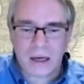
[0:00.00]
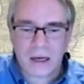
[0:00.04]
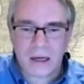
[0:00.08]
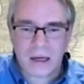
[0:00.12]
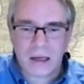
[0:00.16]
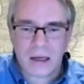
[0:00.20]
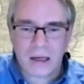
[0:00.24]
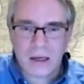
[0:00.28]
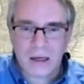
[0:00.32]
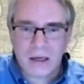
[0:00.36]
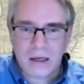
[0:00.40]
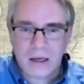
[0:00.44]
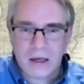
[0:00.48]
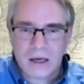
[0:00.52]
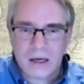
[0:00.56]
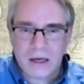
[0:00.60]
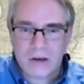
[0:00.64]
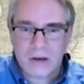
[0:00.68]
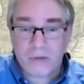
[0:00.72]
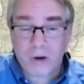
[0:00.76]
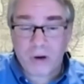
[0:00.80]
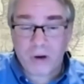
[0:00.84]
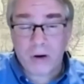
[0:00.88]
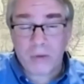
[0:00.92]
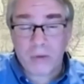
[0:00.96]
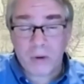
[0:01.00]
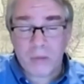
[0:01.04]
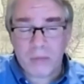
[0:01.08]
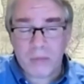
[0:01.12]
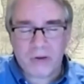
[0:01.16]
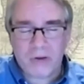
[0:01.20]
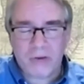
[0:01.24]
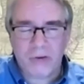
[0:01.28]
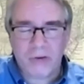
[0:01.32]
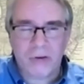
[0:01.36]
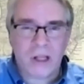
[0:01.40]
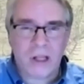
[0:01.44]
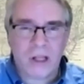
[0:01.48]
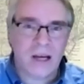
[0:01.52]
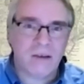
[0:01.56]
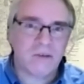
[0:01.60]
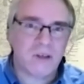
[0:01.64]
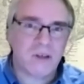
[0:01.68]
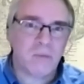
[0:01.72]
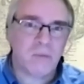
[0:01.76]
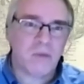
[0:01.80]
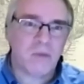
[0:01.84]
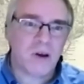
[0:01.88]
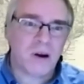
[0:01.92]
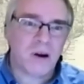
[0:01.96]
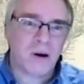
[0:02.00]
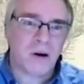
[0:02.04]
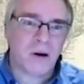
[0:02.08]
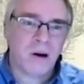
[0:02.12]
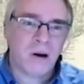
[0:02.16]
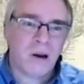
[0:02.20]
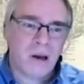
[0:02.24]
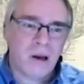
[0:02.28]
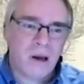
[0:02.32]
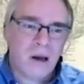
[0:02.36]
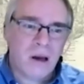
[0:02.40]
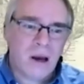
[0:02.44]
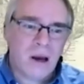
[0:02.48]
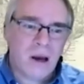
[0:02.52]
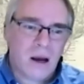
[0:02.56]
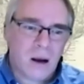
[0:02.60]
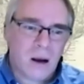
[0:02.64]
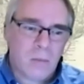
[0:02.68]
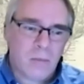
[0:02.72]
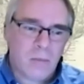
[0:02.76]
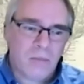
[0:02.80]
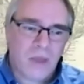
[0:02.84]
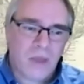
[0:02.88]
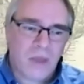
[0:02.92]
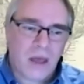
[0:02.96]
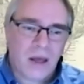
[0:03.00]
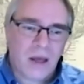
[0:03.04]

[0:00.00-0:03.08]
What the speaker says: and try to rebuild their lives up there.